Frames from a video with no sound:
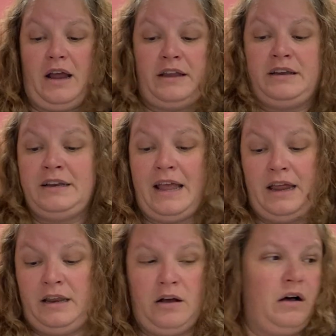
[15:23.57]
I didn't get
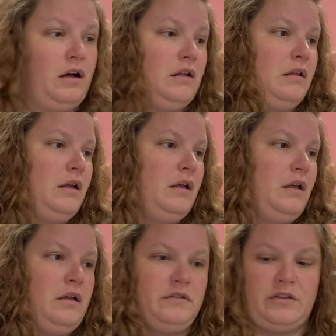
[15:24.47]
any haul
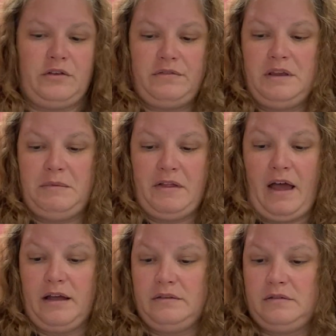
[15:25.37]
since you've seen me
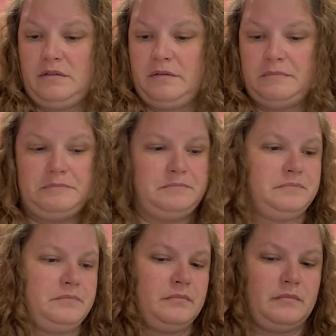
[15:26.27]
last.
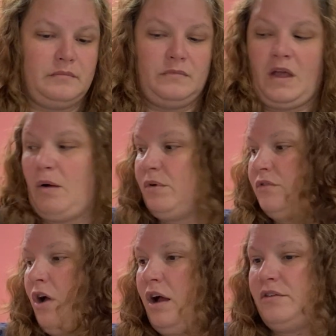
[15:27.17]
That was
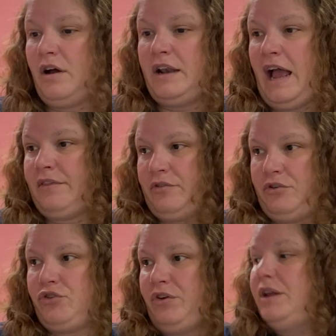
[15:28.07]
not done at the
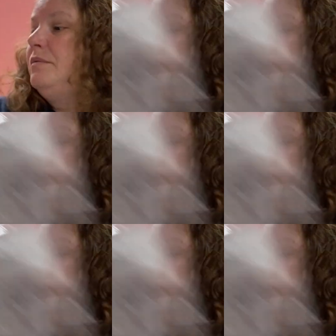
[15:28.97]
retreat.